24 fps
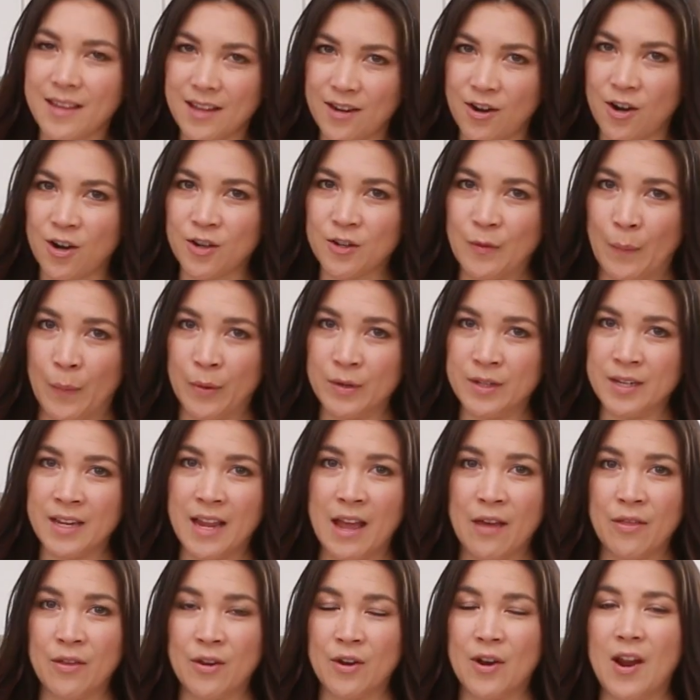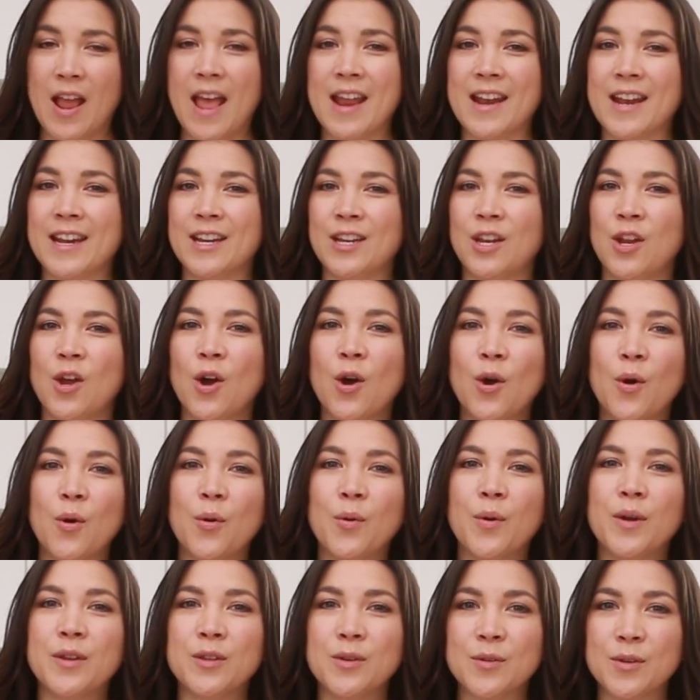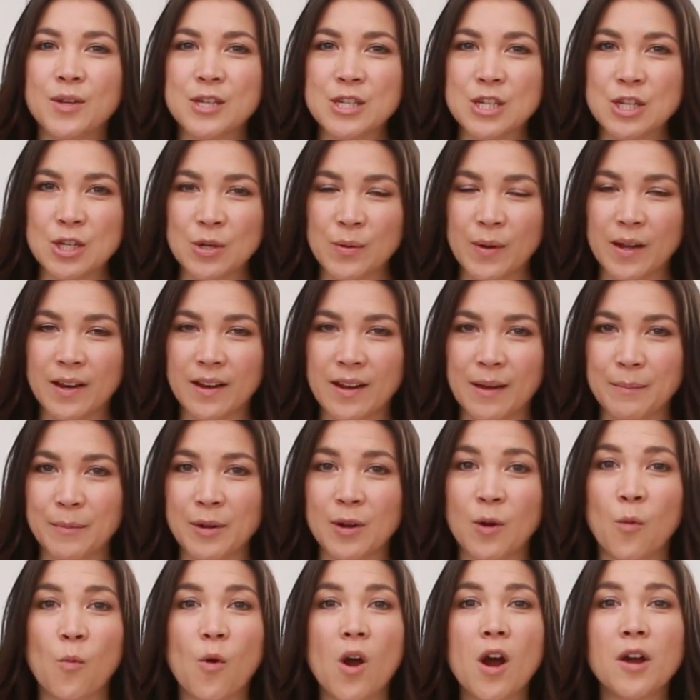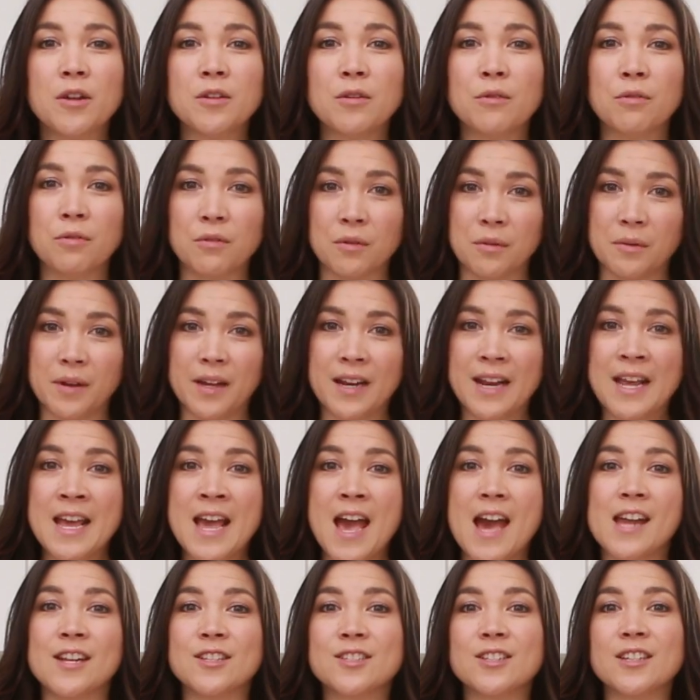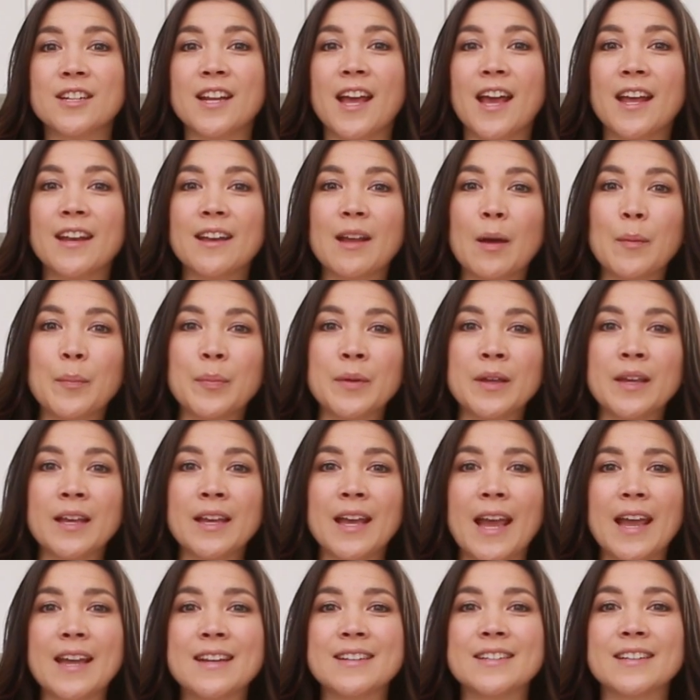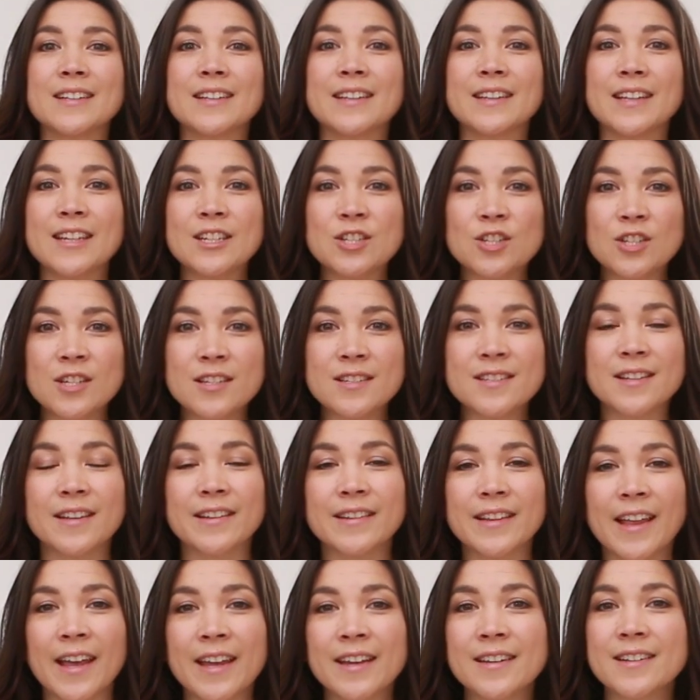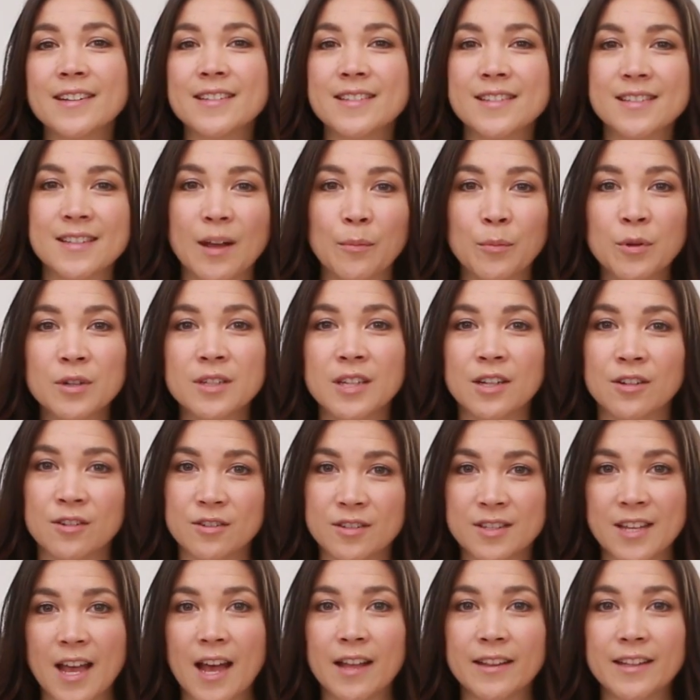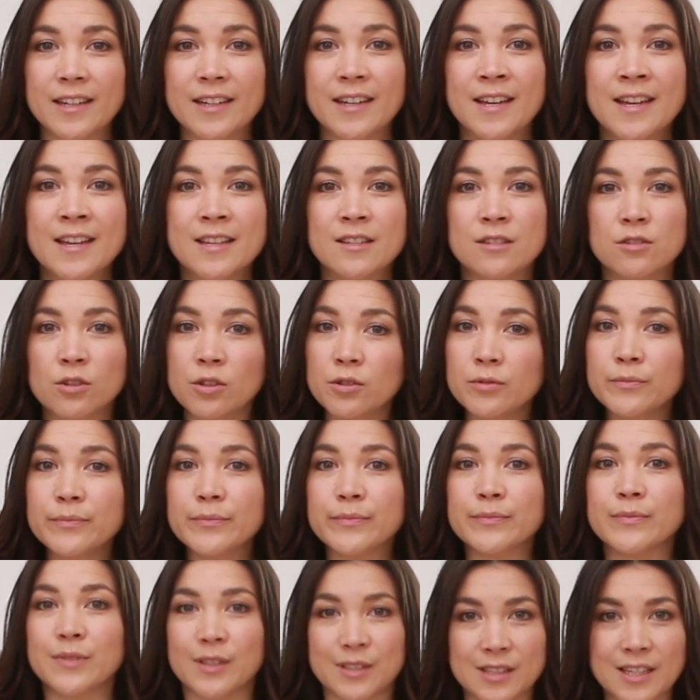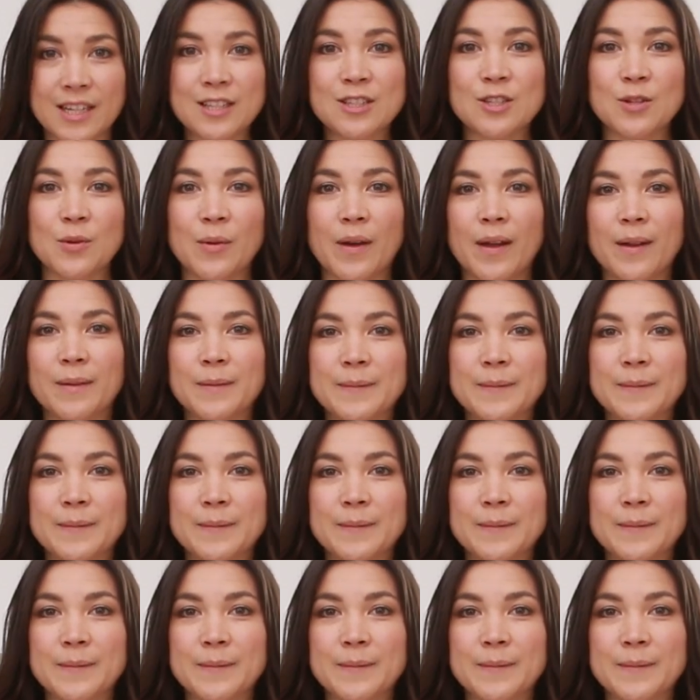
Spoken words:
that hard to put together, and I know you can do it. I'm going to walk you through it, and it's going to end up being a delicious light summer dinner salad. So let's get to it.